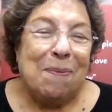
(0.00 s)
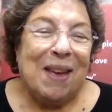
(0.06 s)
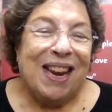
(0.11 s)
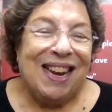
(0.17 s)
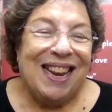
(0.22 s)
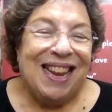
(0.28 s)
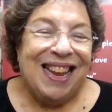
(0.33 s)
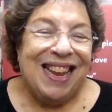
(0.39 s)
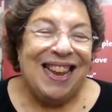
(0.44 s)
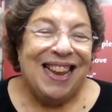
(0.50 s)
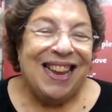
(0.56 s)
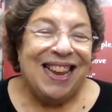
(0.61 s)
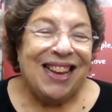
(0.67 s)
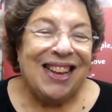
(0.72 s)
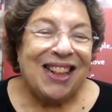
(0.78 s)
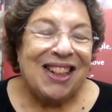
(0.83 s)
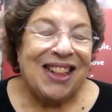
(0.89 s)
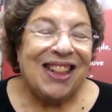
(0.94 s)
many
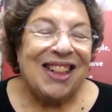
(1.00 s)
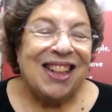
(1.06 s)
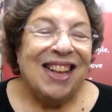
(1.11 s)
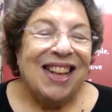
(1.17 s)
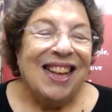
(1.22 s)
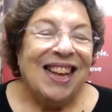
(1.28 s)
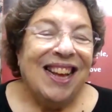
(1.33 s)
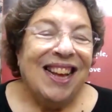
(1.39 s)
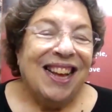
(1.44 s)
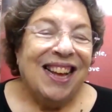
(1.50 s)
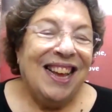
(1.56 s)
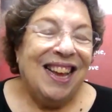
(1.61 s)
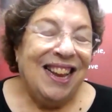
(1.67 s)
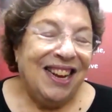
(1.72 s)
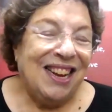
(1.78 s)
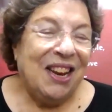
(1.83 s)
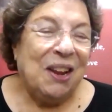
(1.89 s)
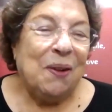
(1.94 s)
years
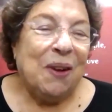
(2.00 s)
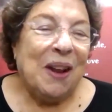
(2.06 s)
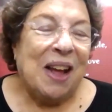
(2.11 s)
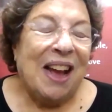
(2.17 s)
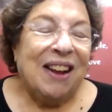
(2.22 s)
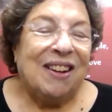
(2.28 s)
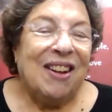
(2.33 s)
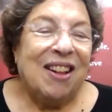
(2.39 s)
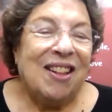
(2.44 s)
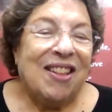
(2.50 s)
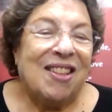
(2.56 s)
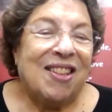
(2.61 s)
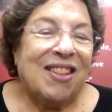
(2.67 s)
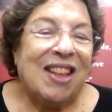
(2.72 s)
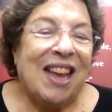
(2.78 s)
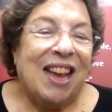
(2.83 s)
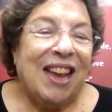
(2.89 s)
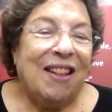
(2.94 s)
in the United
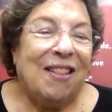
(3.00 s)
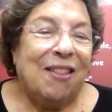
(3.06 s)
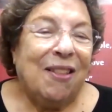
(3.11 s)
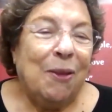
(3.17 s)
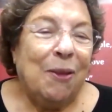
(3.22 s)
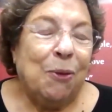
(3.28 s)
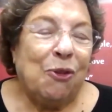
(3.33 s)
States.